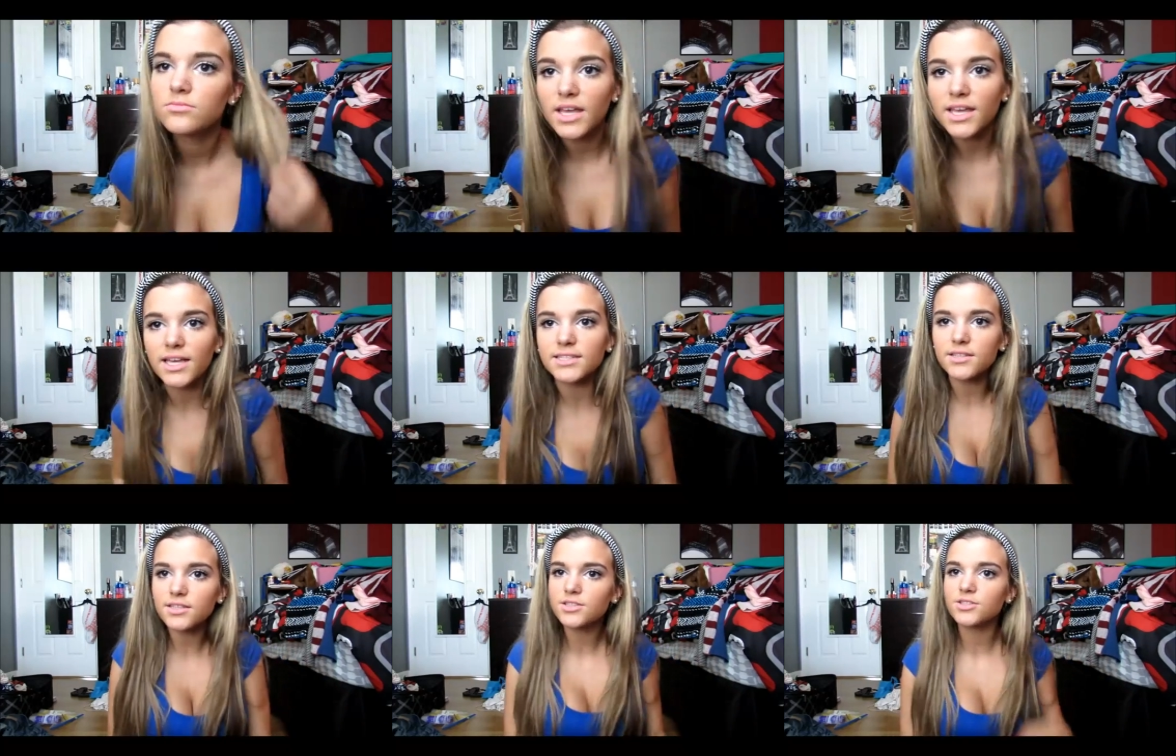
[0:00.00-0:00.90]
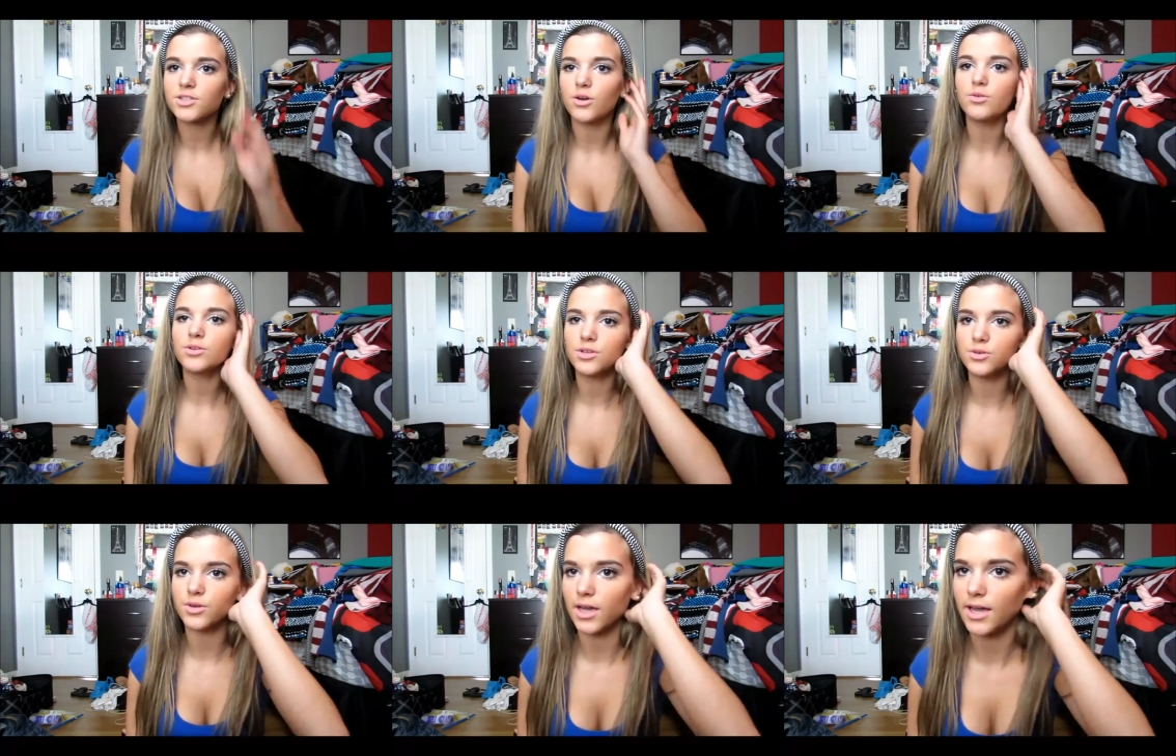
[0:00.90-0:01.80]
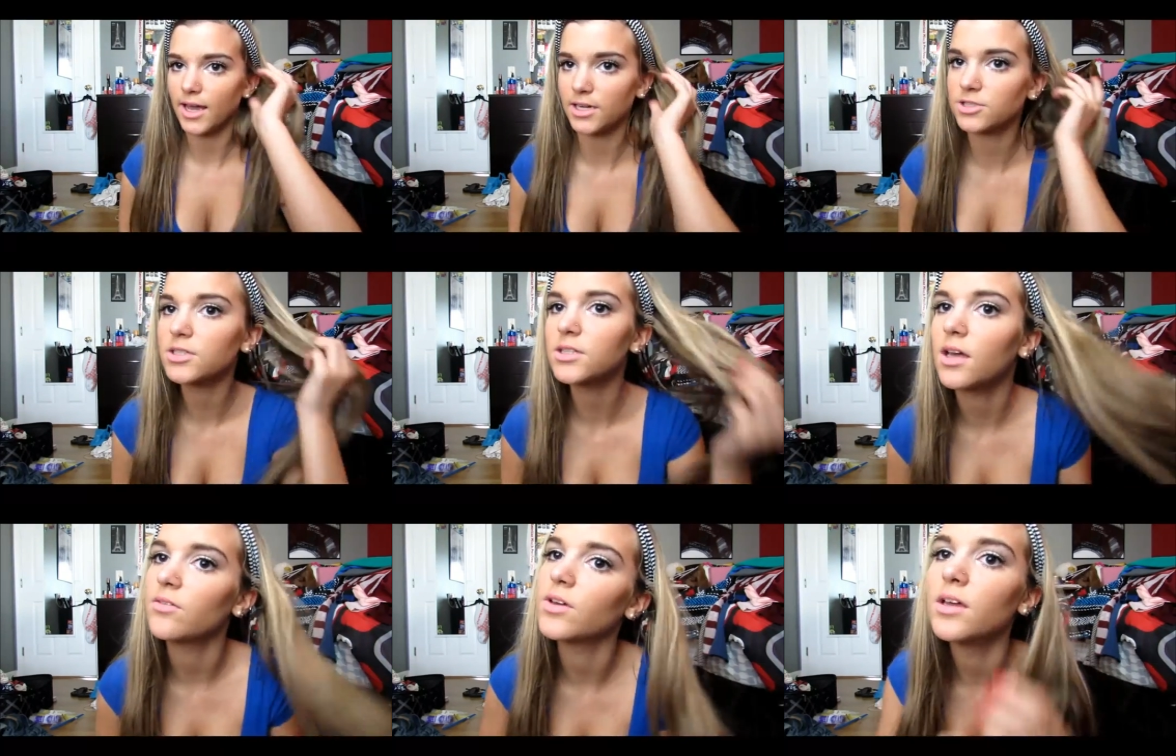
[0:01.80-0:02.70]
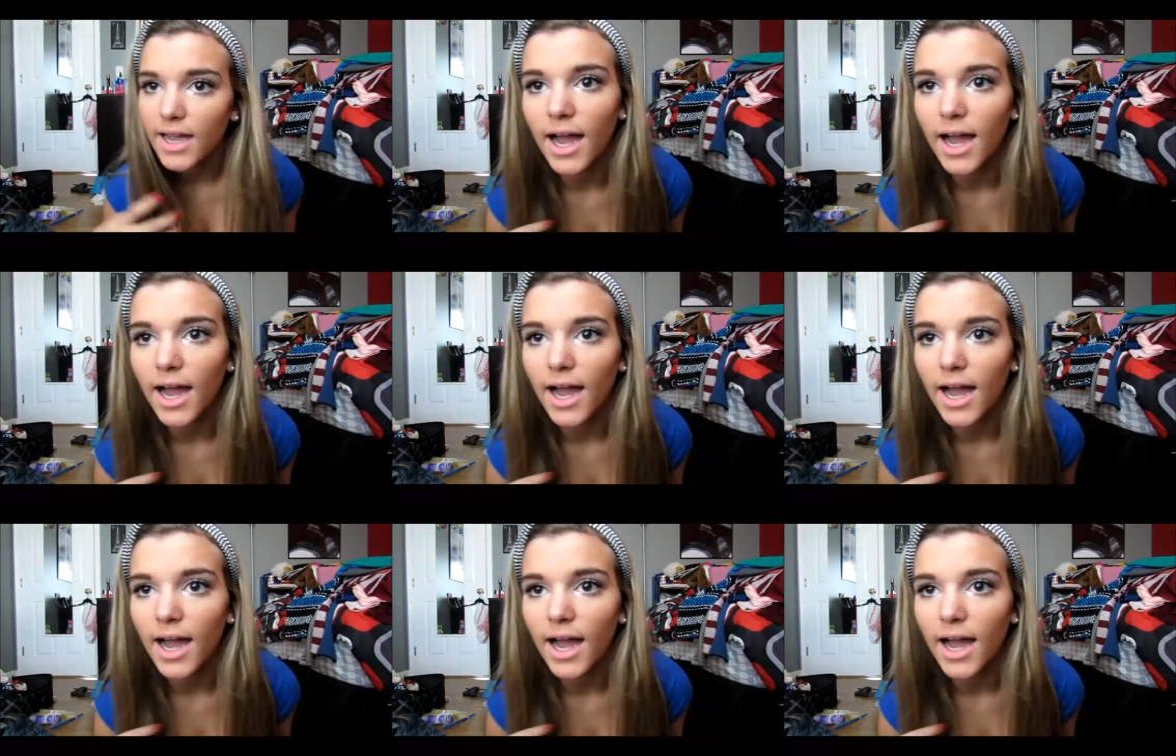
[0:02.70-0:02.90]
Like, isn't this so cute? Like, I actually love it.